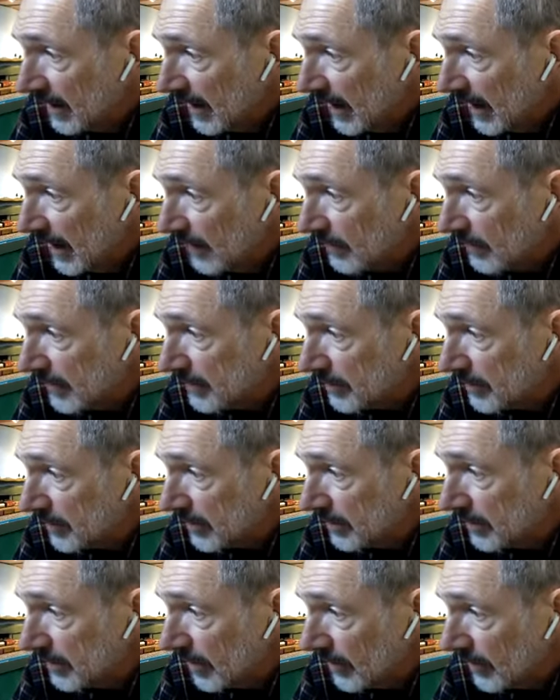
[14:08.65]
and we
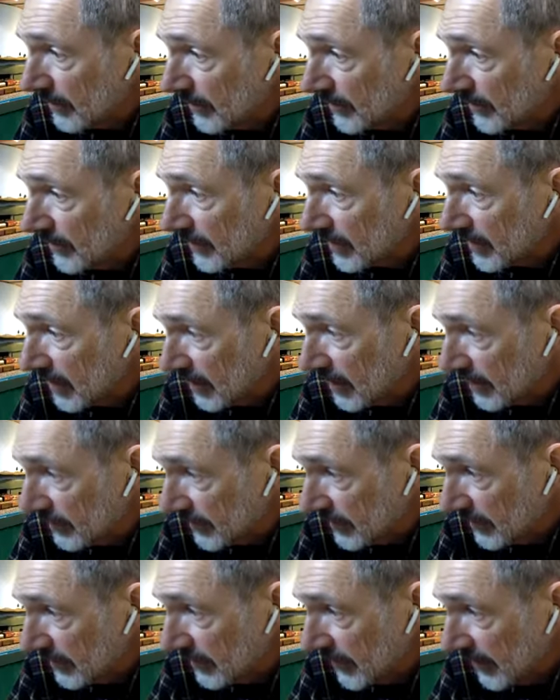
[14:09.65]
pull both of the cars
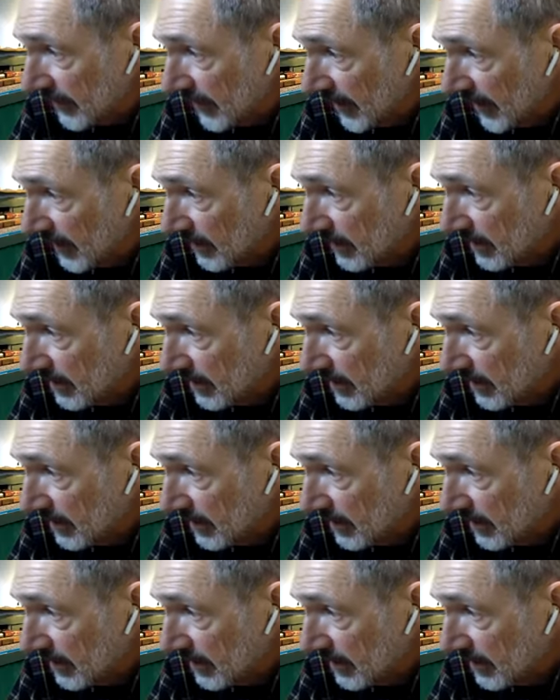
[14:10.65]
that are there.